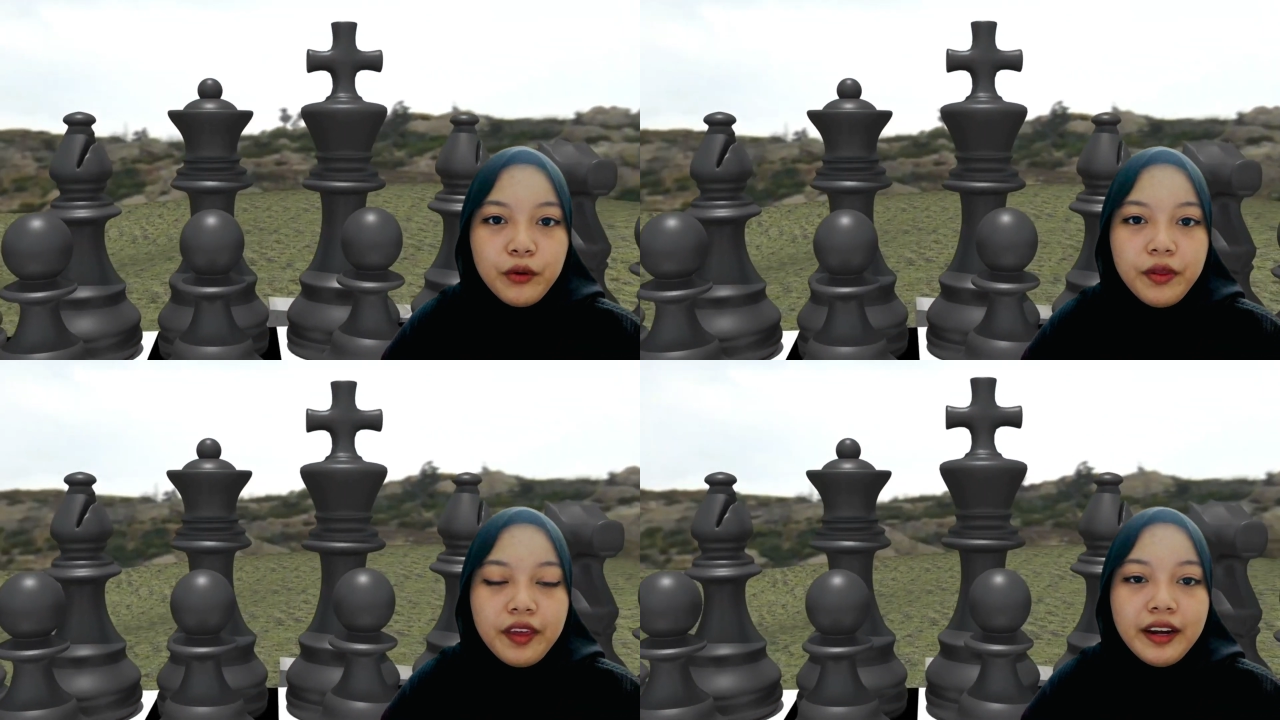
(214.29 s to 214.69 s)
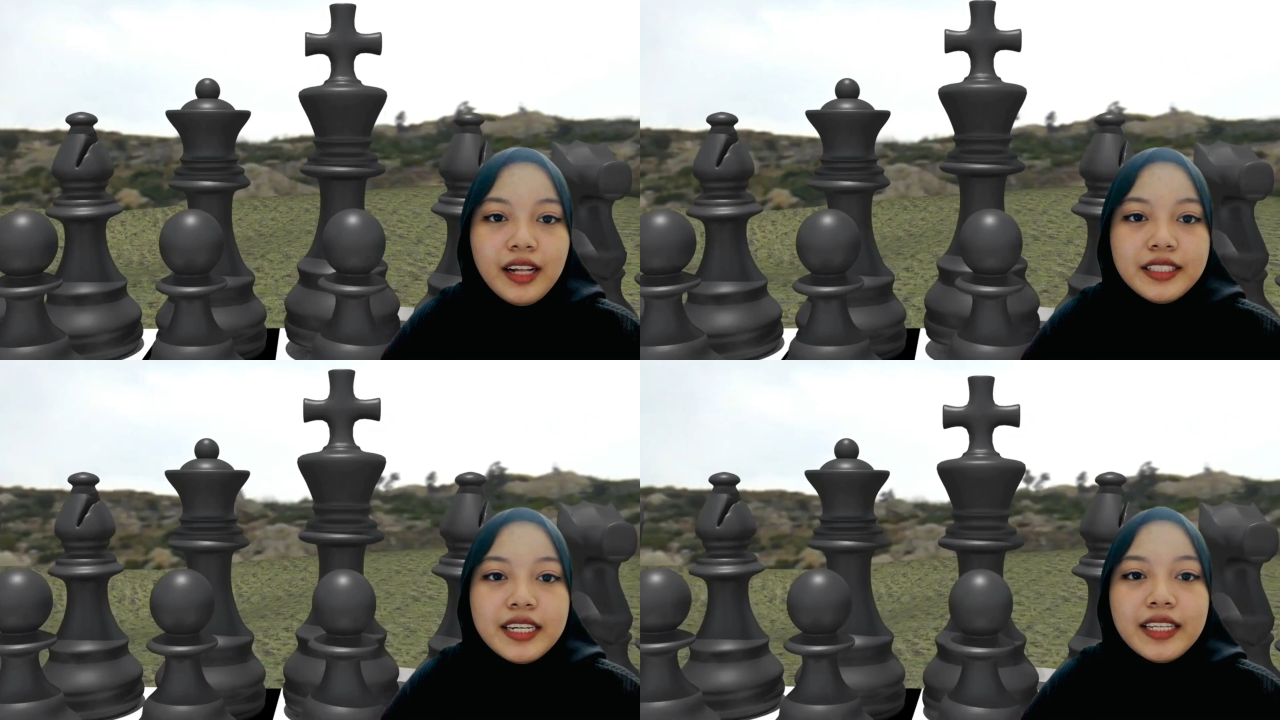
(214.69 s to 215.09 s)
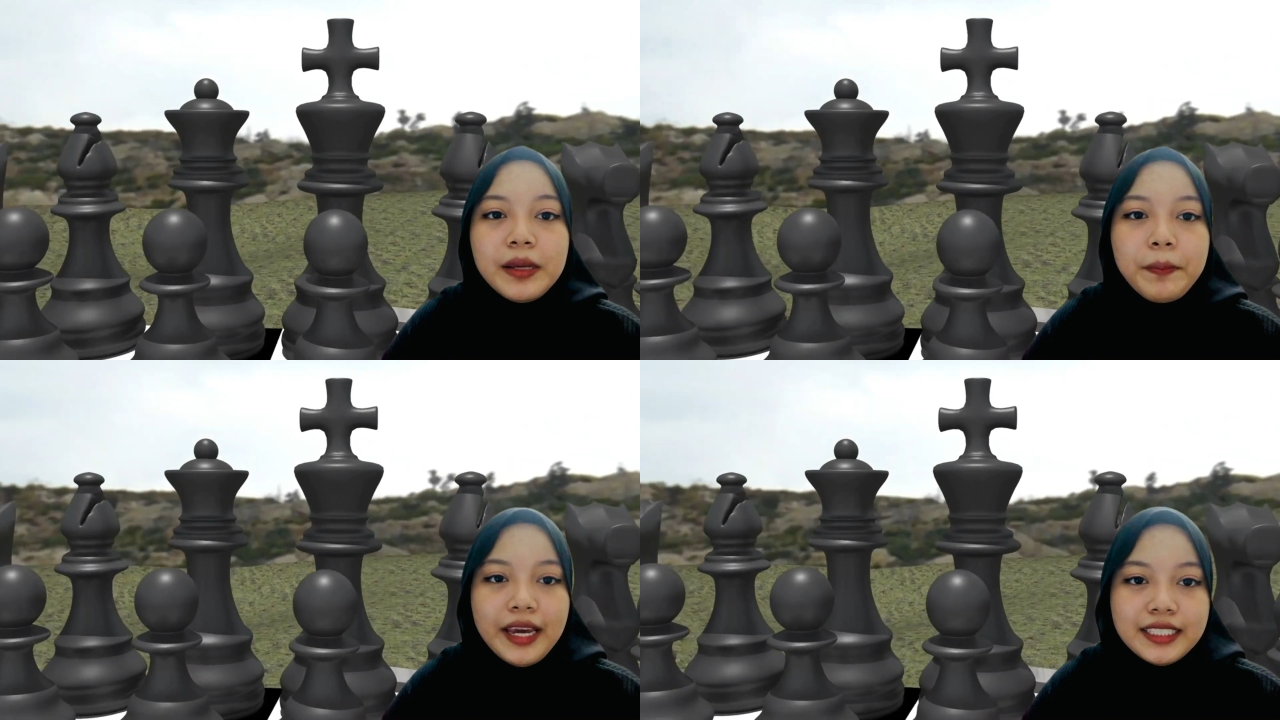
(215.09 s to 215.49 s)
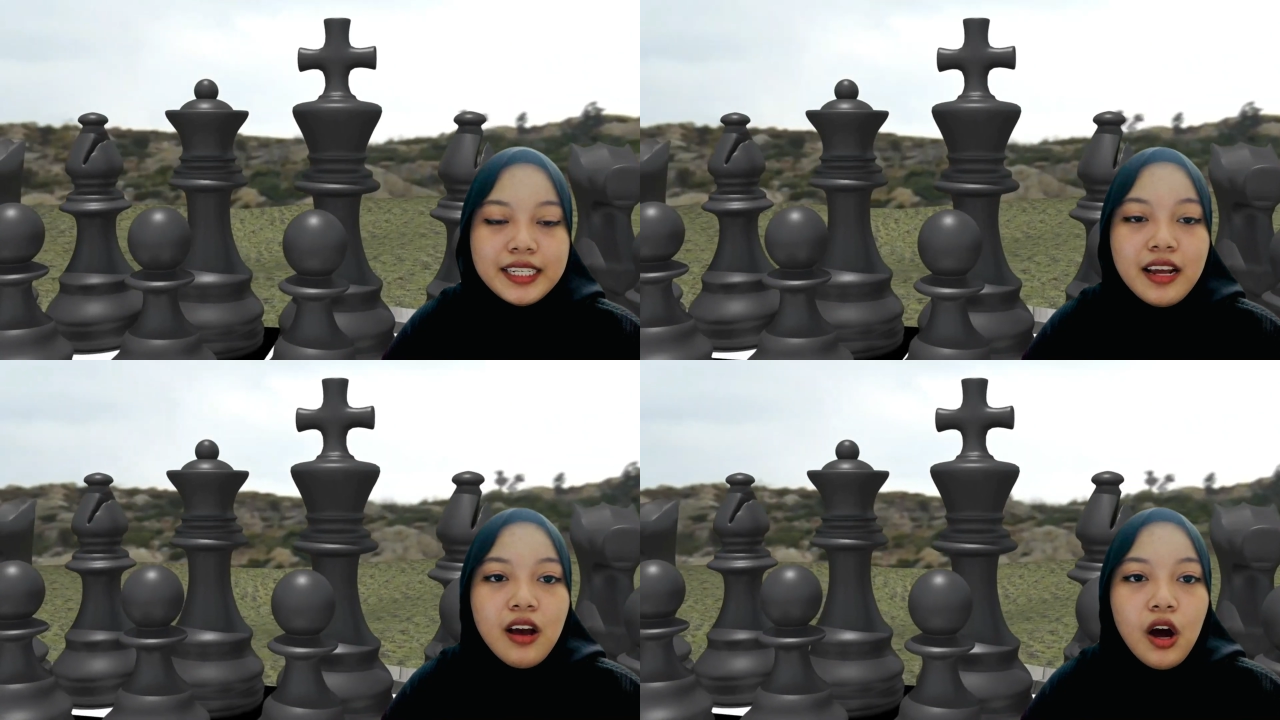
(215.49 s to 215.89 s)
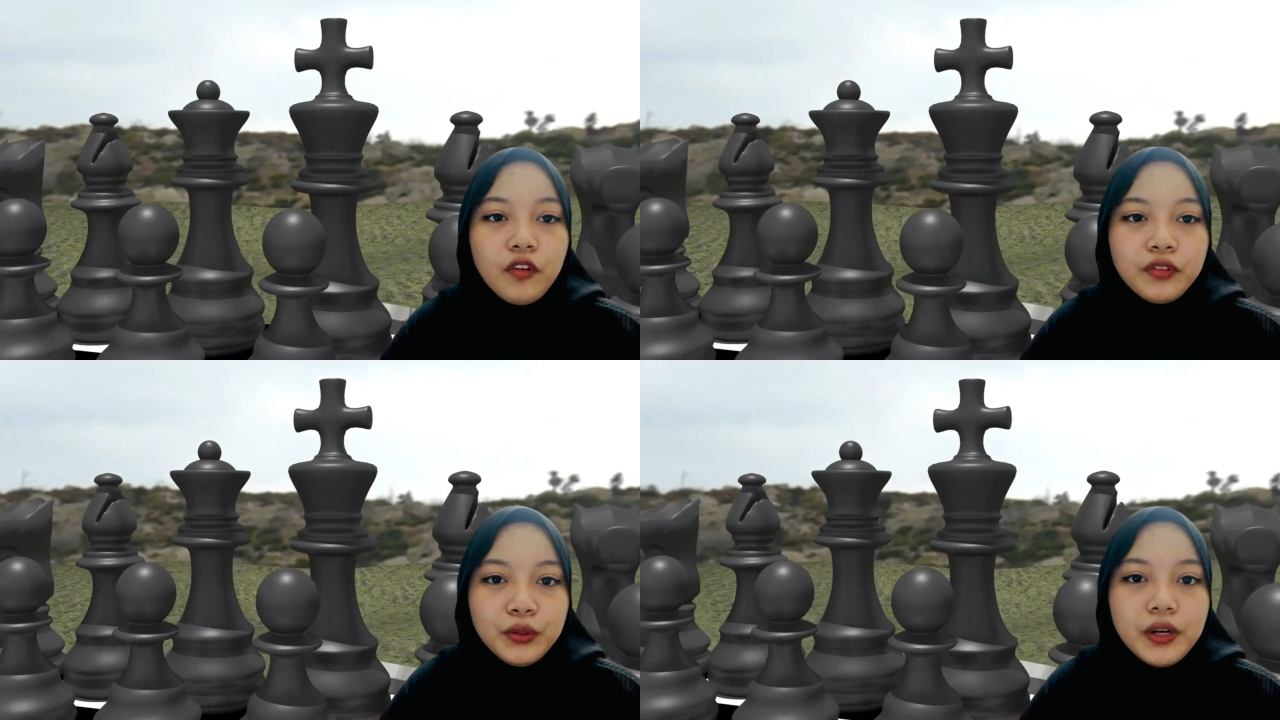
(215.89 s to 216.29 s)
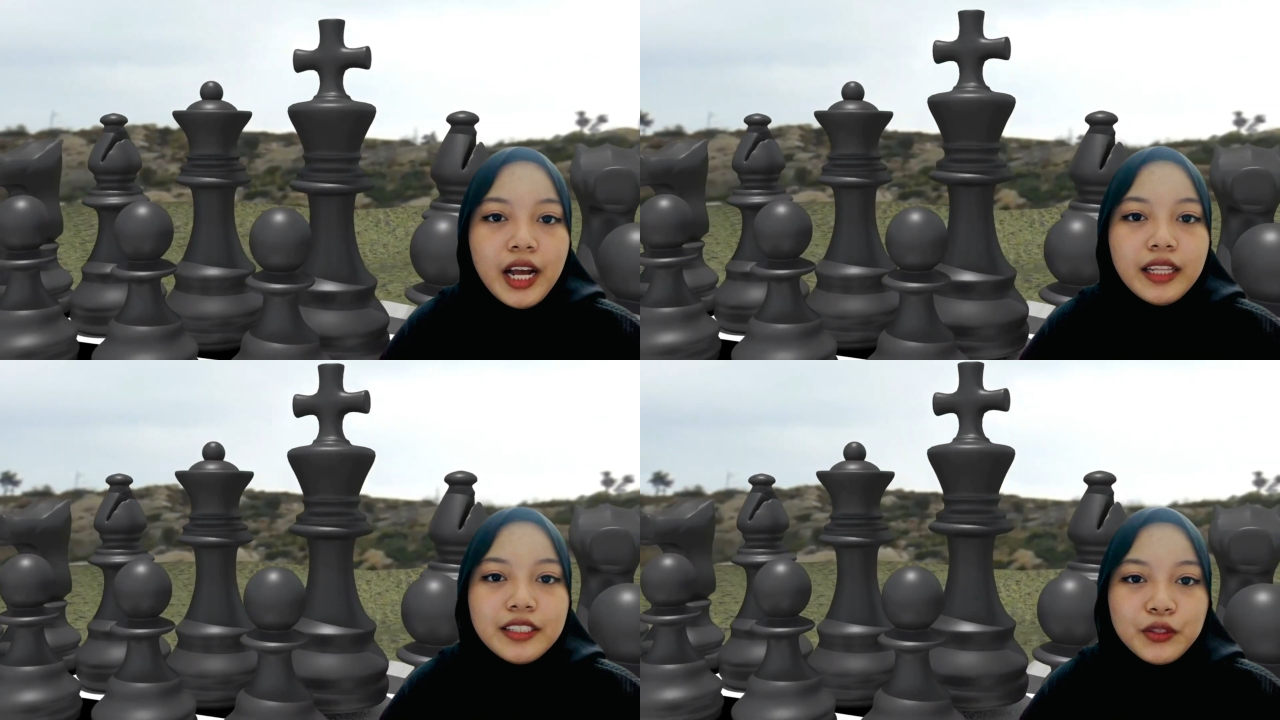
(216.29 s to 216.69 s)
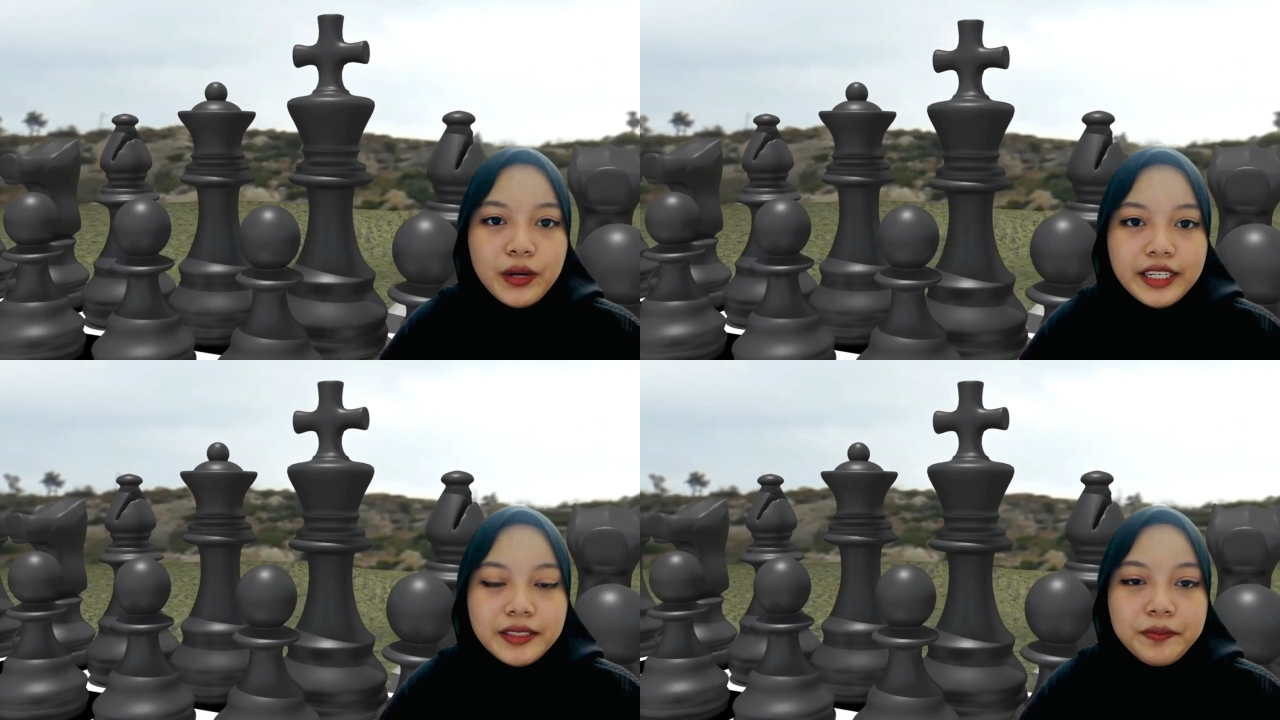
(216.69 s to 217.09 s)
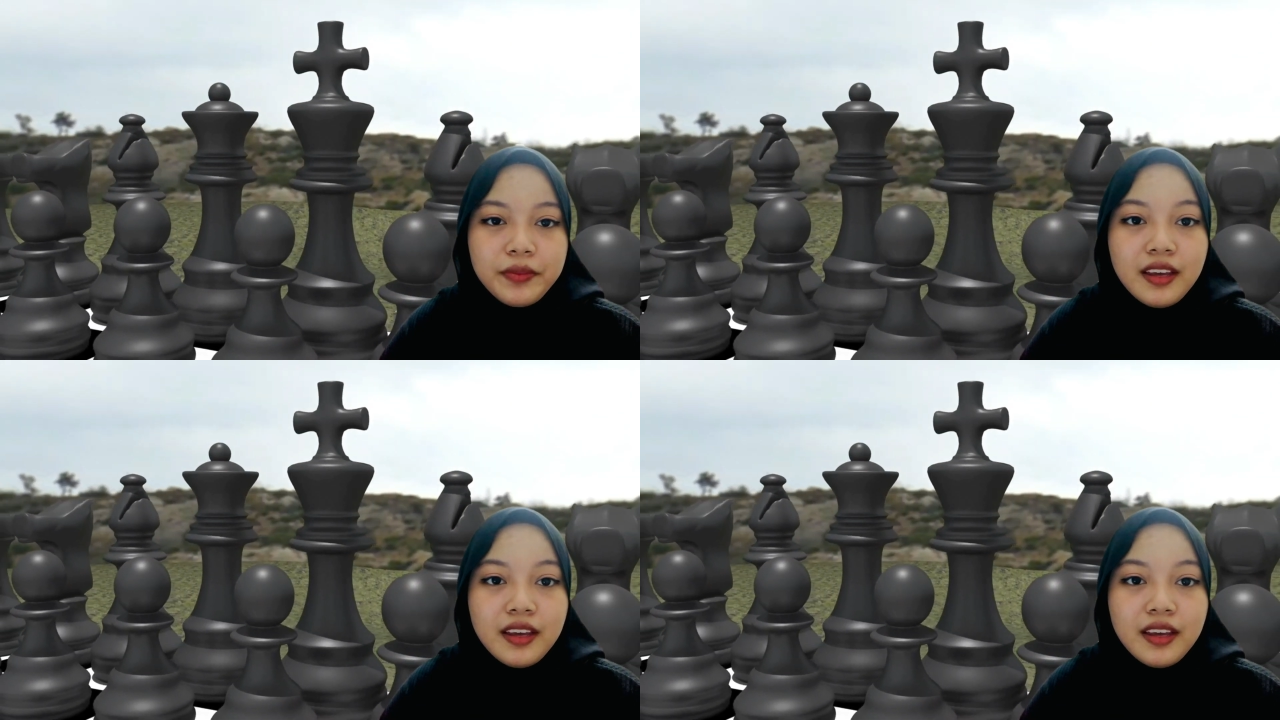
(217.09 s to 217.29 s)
with an alternating pattern of 2 colored squares.